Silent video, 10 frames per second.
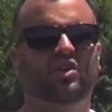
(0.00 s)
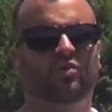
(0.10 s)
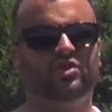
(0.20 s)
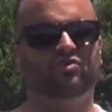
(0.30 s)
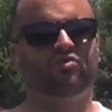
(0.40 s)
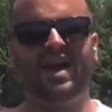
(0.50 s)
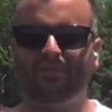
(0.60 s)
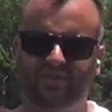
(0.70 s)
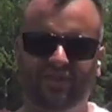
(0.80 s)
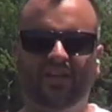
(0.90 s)
was
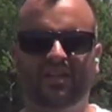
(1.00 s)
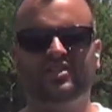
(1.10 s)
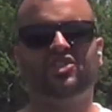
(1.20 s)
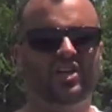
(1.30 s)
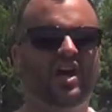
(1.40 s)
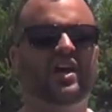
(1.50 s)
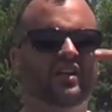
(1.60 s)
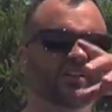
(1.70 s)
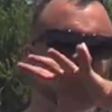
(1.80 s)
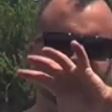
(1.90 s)
wrapped
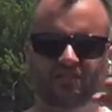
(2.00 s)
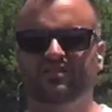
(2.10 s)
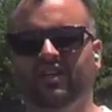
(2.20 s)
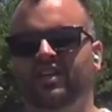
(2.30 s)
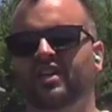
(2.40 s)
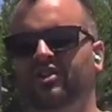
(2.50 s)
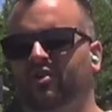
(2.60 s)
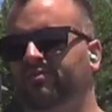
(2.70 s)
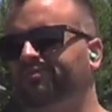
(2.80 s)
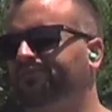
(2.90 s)
inside the gear.